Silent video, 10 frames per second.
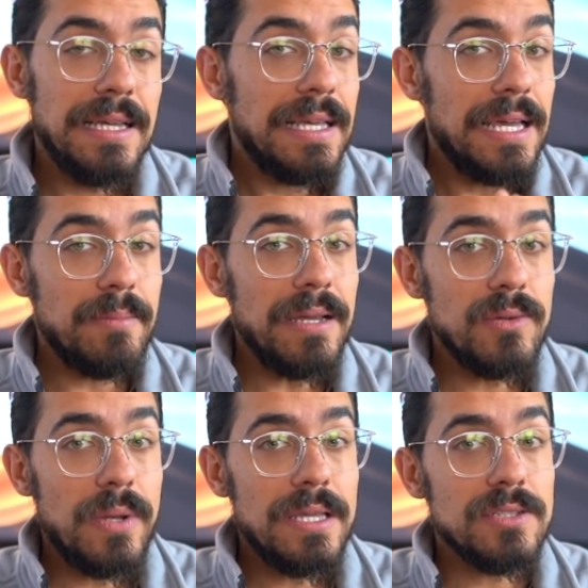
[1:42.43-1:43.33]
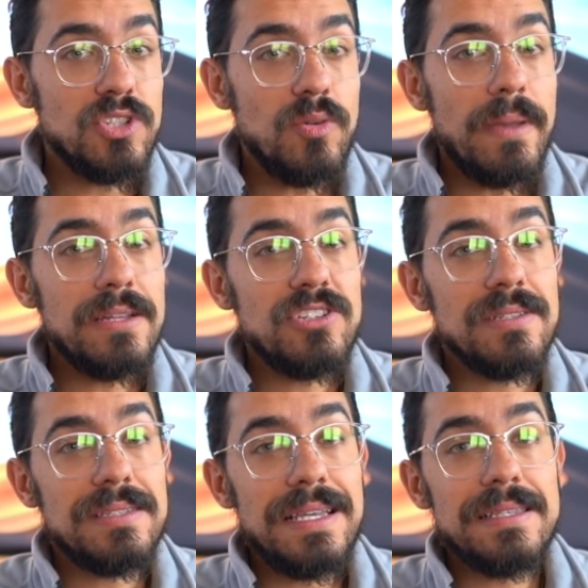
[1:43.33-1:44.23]
And by the way, Joe Manchin
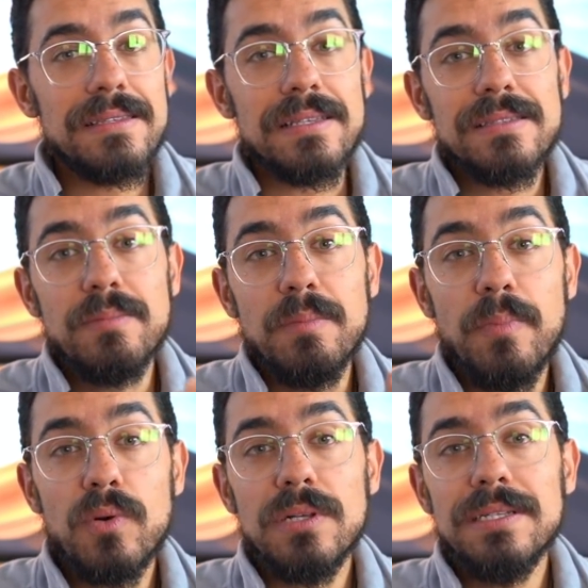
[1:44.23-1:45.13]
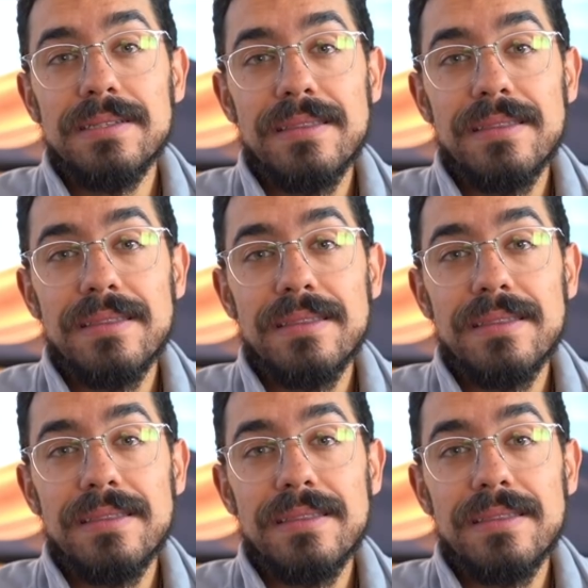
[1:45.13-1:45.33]
says some important